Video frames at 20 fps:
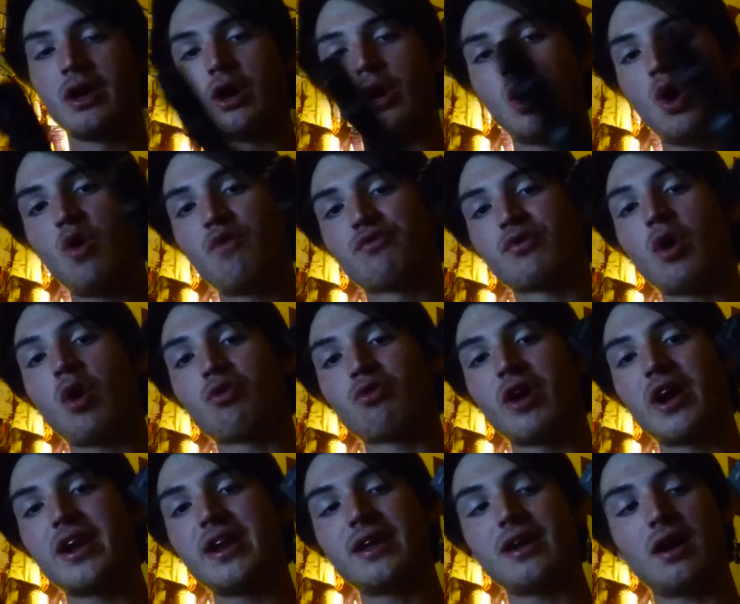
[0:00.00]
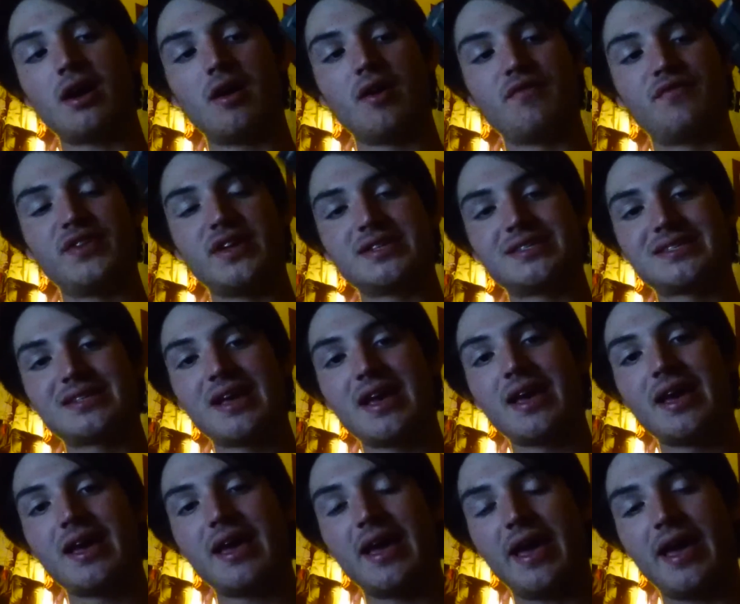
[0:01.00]
Overall rating of this
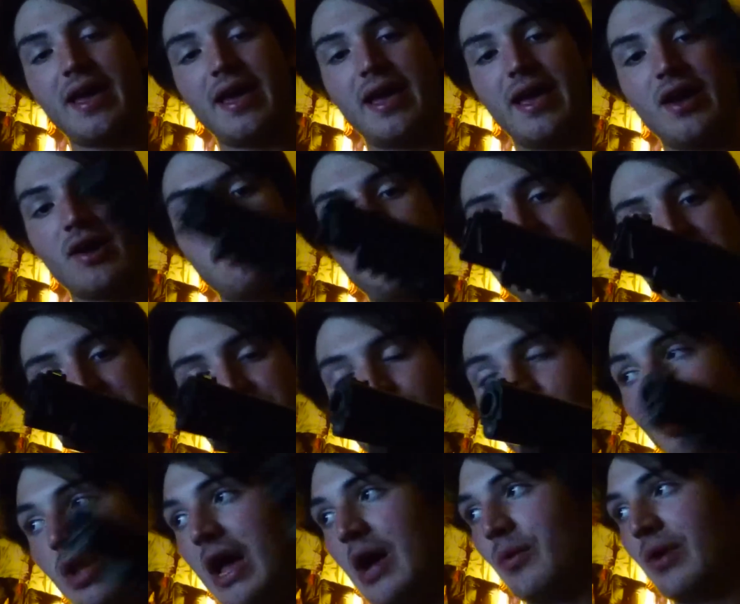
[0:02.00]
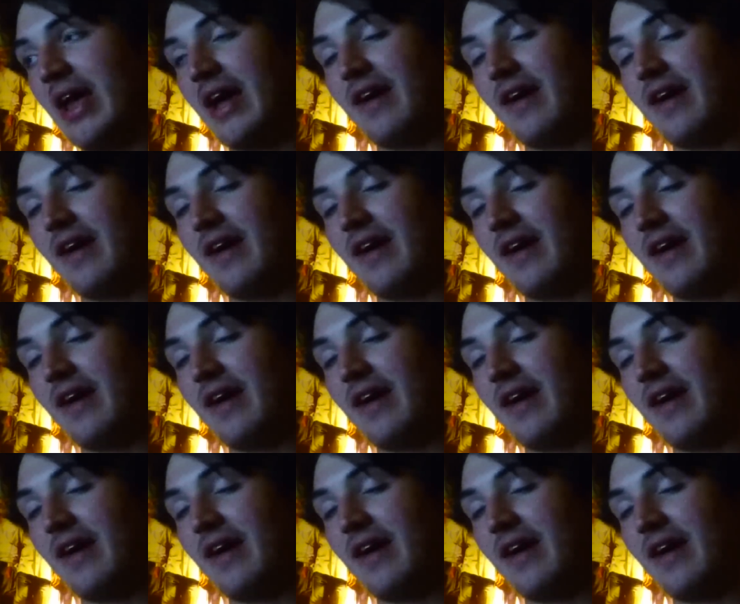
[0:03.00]
air pistol, I would have to